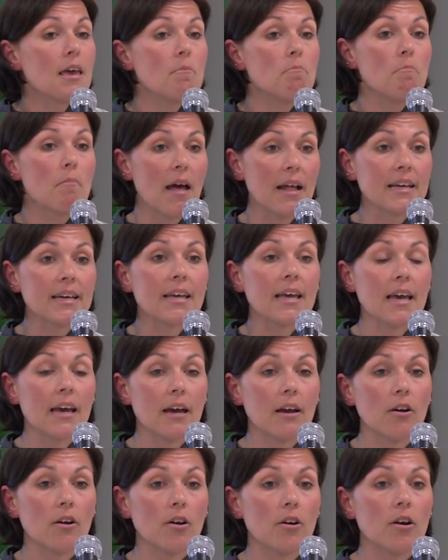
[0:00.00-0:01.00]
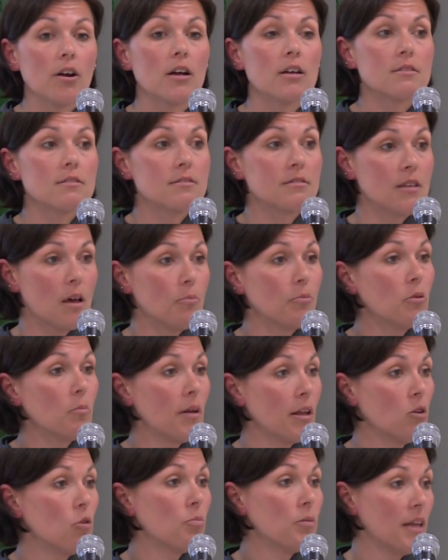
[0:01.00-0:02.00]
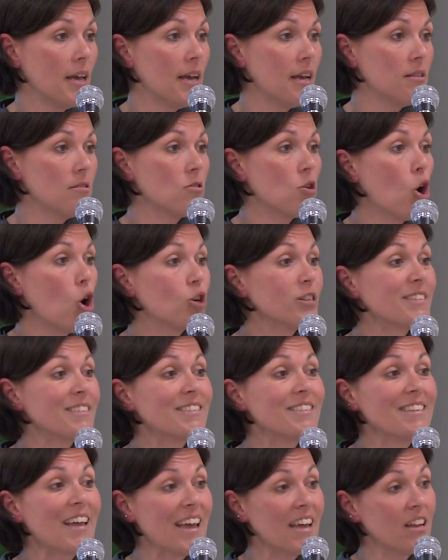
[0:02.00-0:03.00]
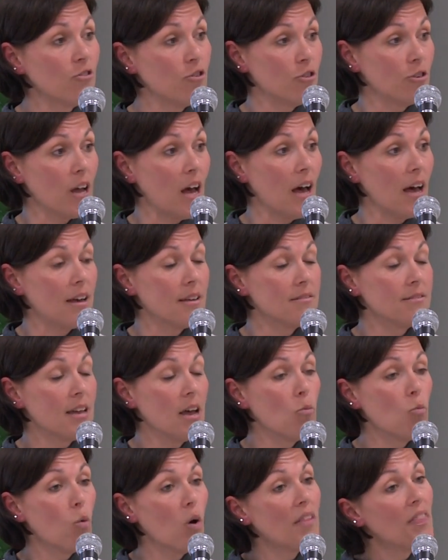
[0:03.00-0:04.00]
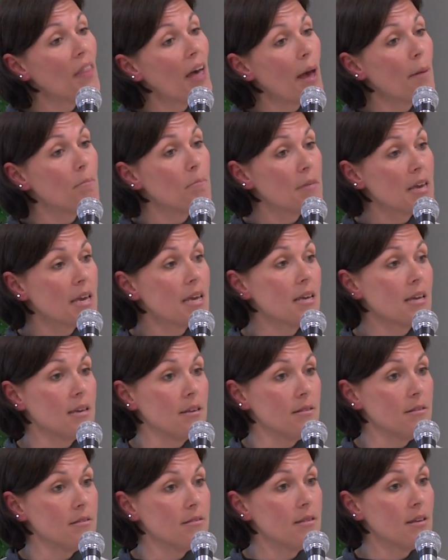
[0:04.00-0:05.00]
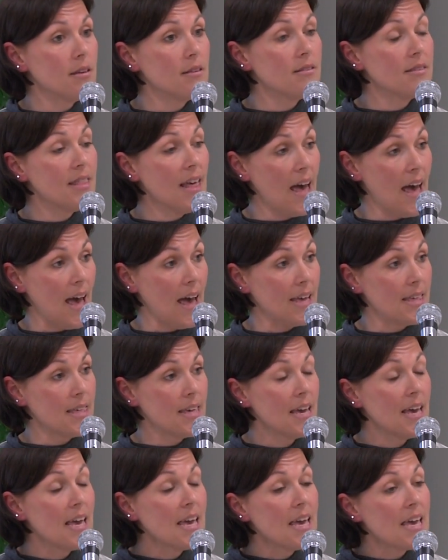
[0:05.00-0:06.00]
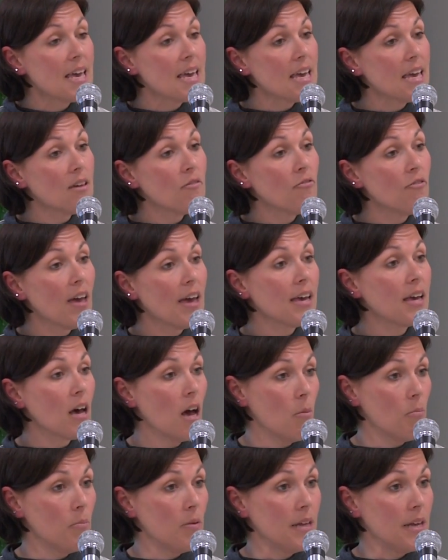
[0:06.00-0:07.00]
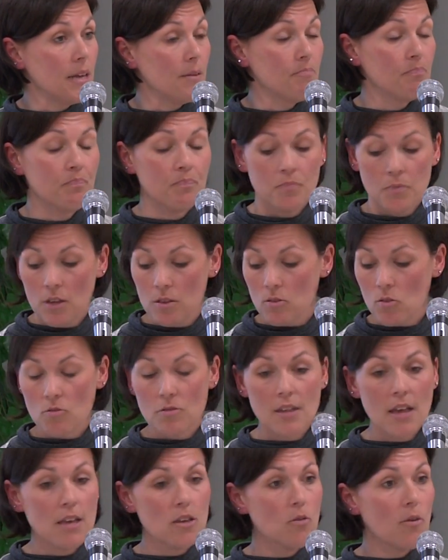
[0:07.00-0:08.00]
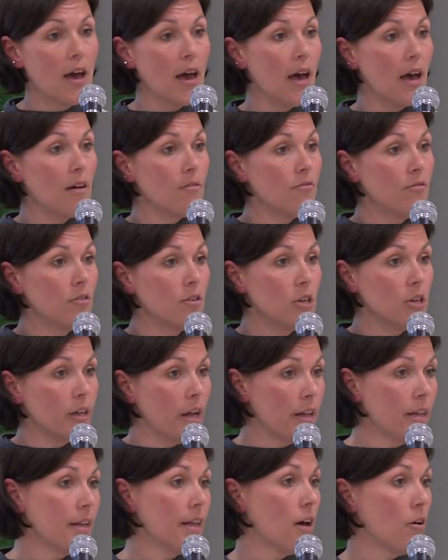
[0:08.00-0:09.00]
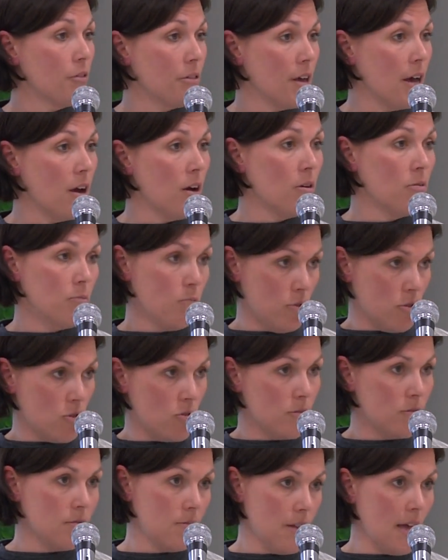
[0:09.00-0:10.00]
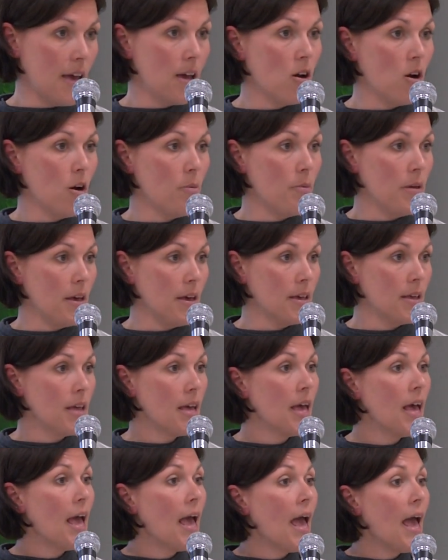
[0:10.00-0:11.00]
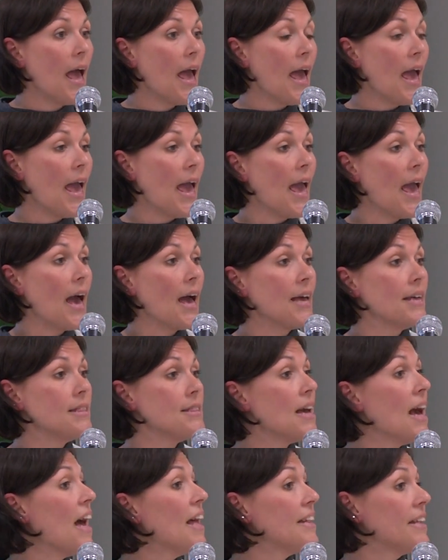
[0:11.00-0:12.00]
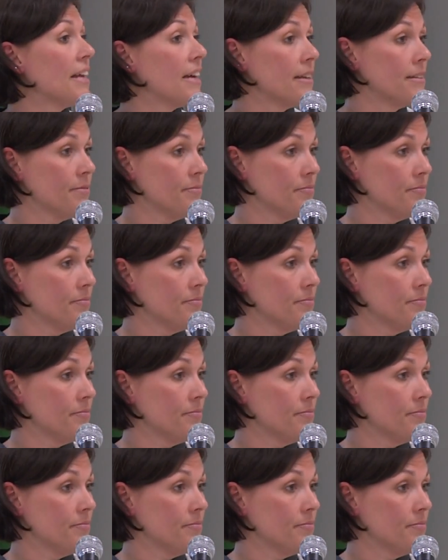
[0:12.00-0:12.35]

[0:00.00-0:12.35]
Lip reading: Medicare supplemental plans are standardized, and what that means is that if a company, so say you have United Healthcare, which is AARP, and Aetna,